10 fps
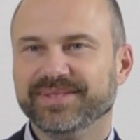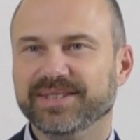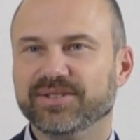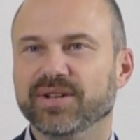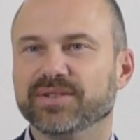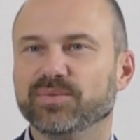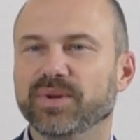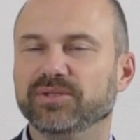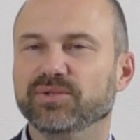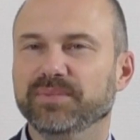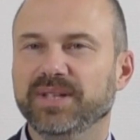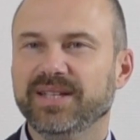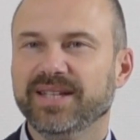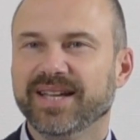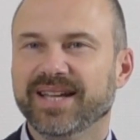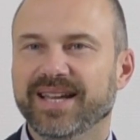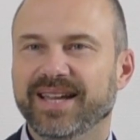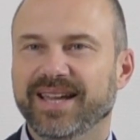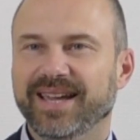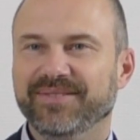task went to me,
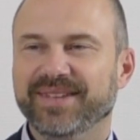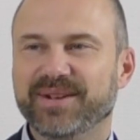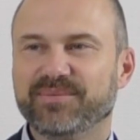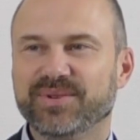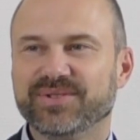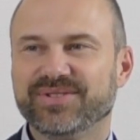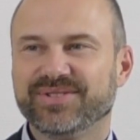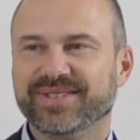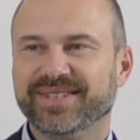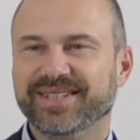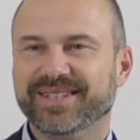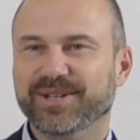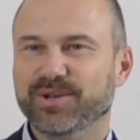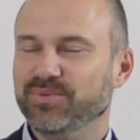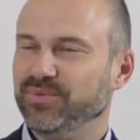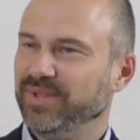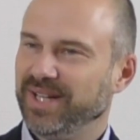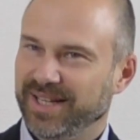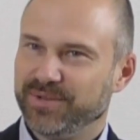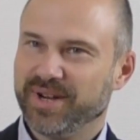and that was a
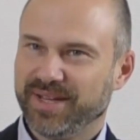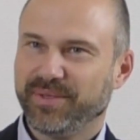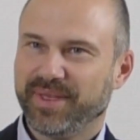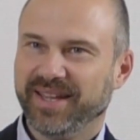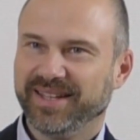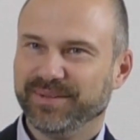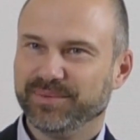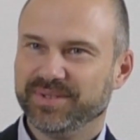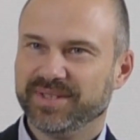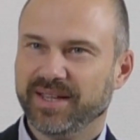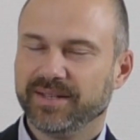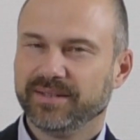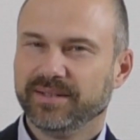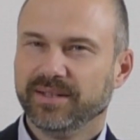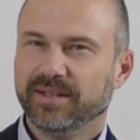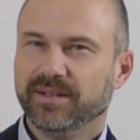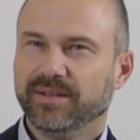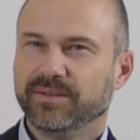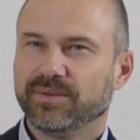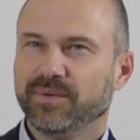really great thing, I would say.
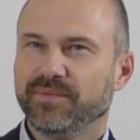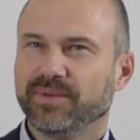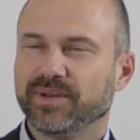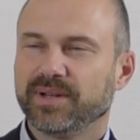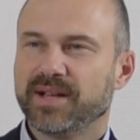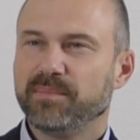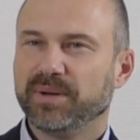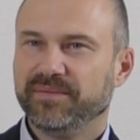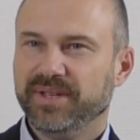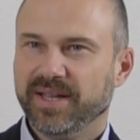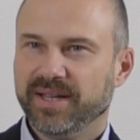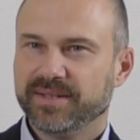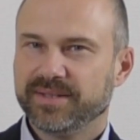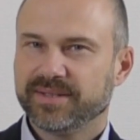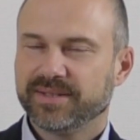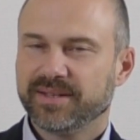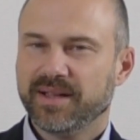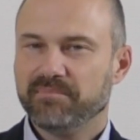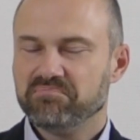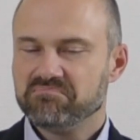So for a couple of years,
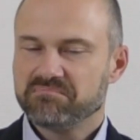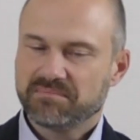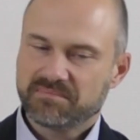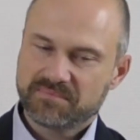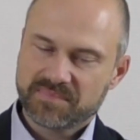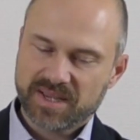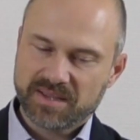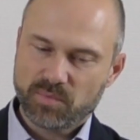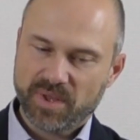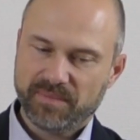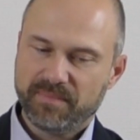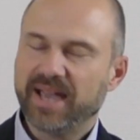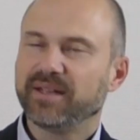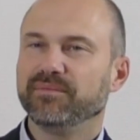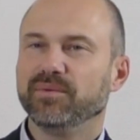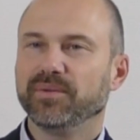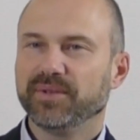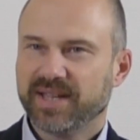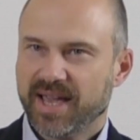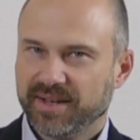went back and forth to
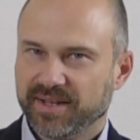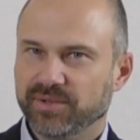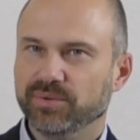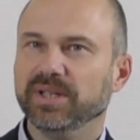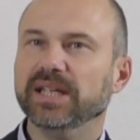Canada doing